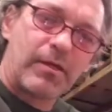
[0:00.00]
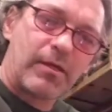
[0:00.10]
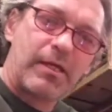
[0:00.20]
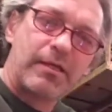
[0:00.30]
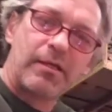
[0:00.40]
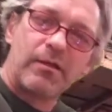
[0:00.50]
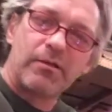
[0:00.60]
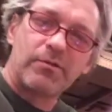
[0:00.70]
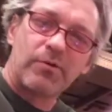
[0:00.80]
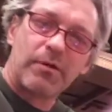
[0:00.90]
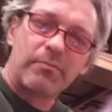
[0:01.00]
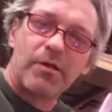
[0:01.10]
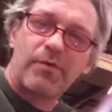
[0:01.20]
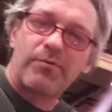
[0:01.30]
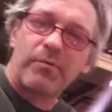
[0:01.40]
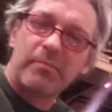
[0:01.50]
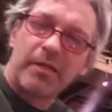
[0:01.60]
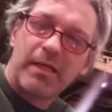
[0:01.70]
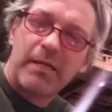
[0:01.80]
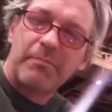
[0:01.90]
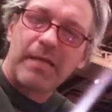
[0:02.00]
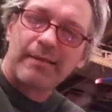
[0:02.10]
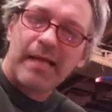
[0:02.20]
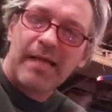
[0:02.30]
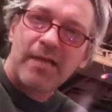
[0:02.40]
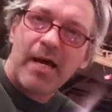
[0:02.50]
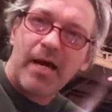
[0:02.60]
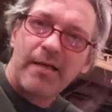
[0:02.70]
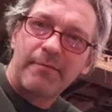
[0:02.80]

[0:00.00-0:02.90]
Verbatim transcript: Heat it so it comes off. And keep that glass hot.